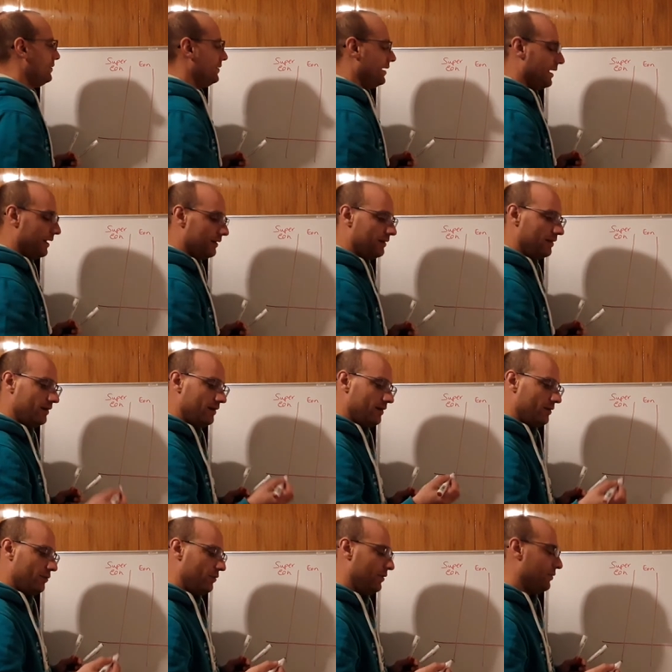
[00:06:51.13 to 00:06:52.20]
then
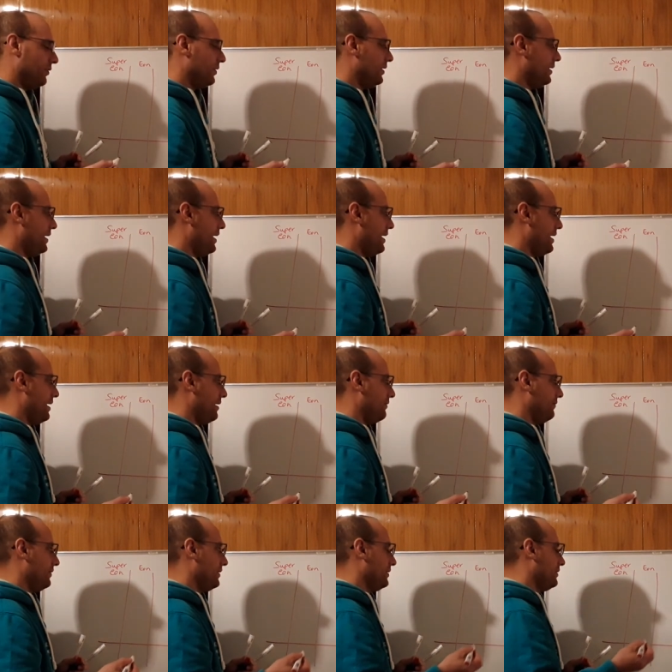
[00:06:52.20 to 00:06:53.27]
we will have